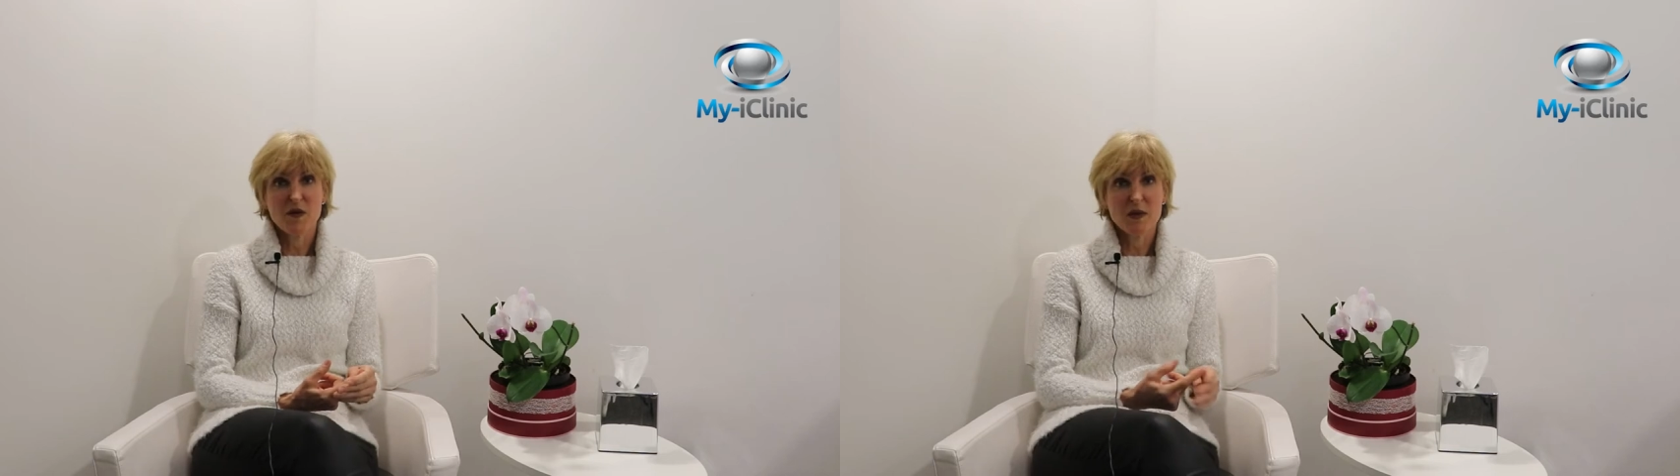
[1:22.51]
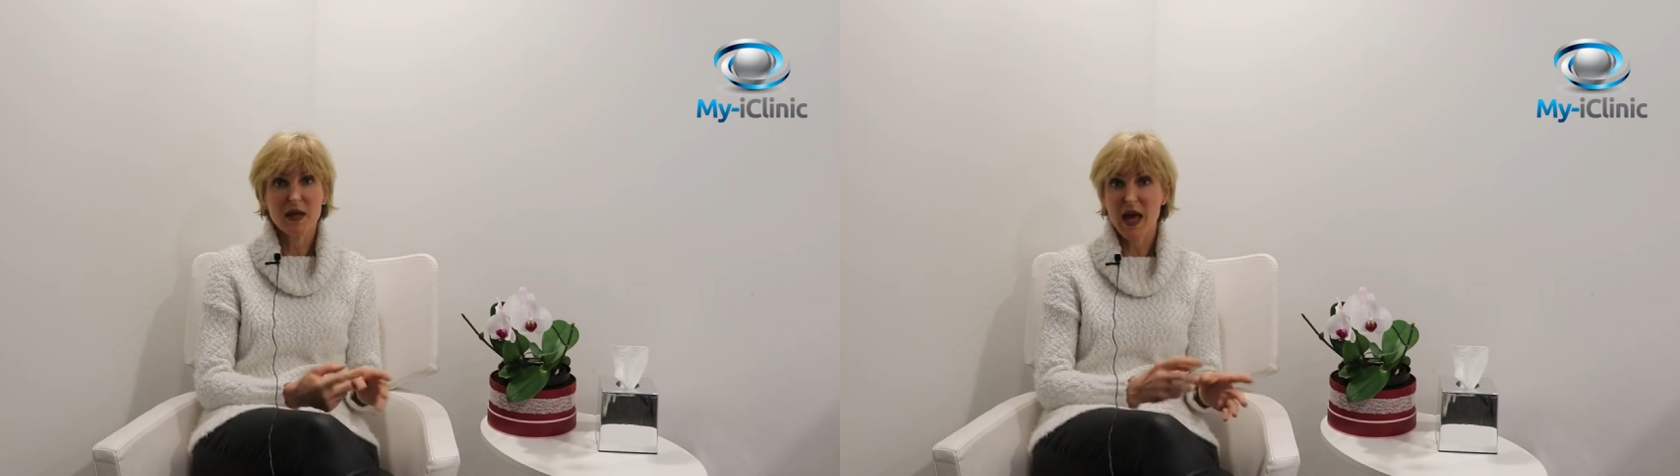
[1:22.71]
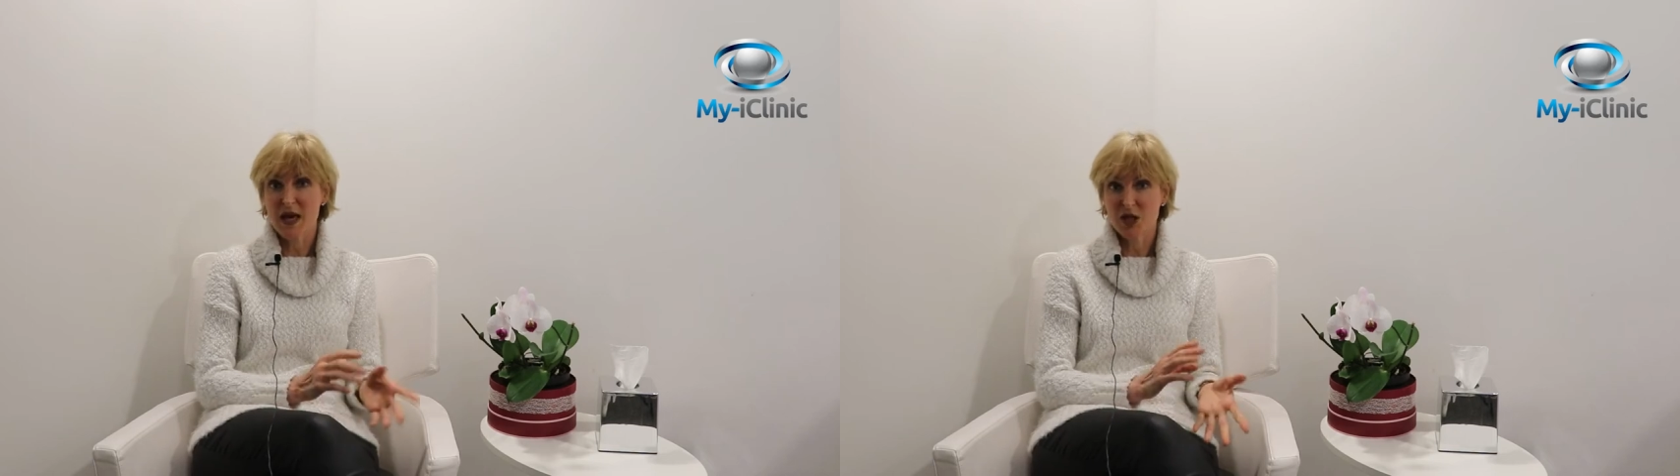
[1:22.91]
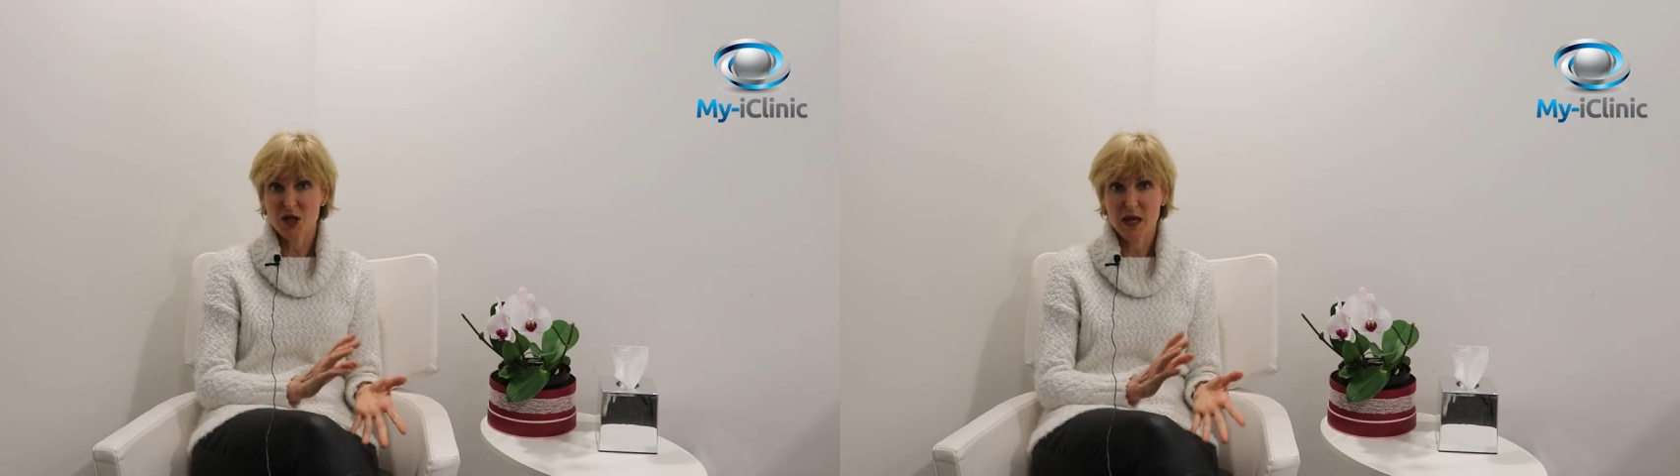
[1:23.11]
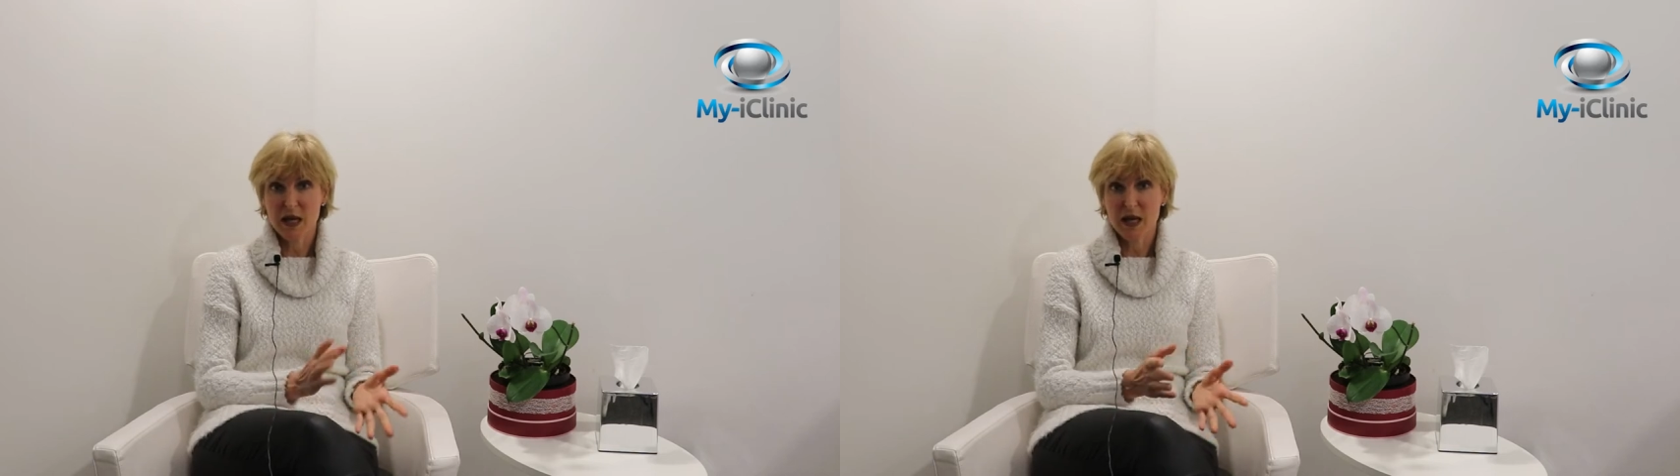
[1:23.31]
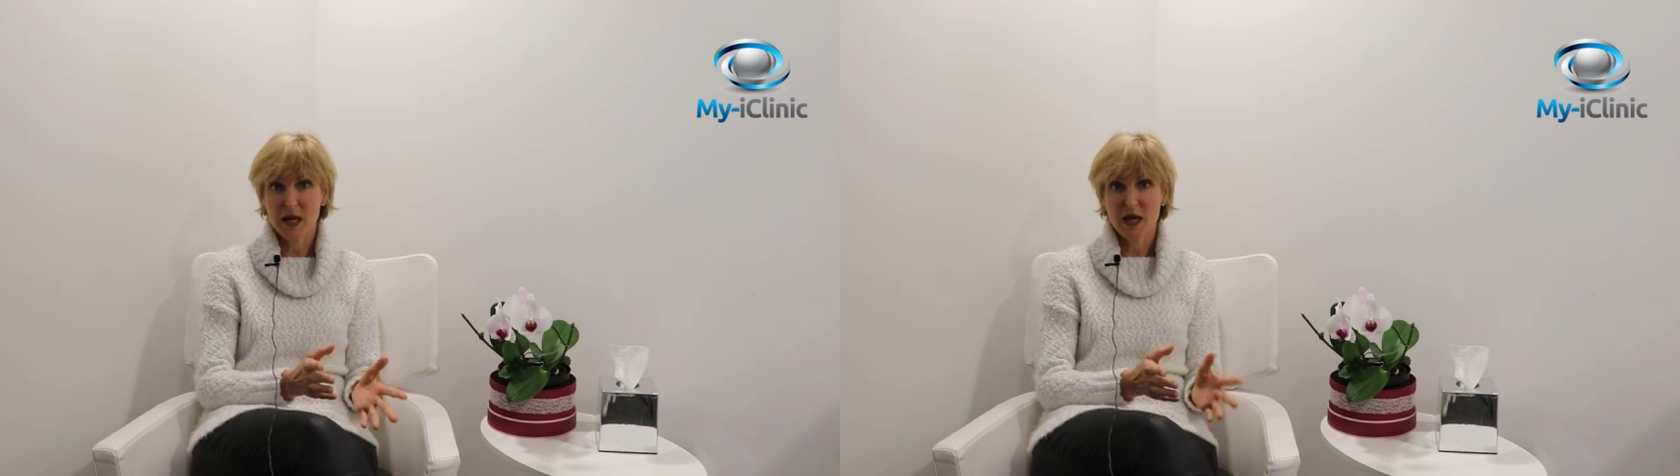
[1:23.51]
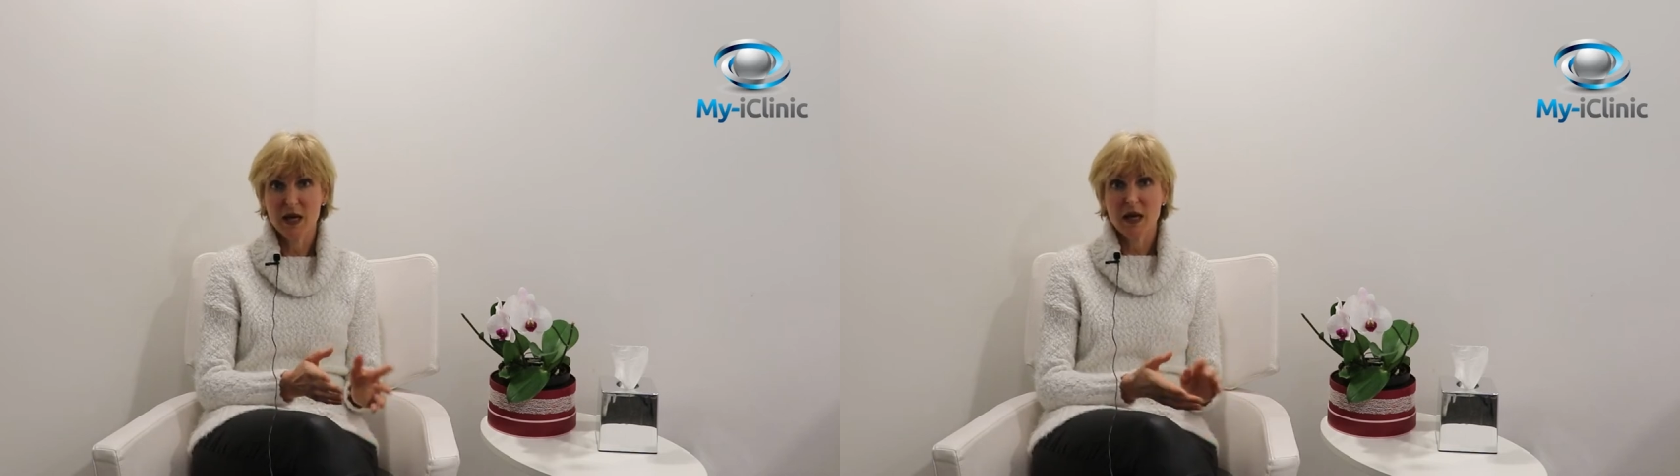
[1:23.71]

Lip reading: from occasionally.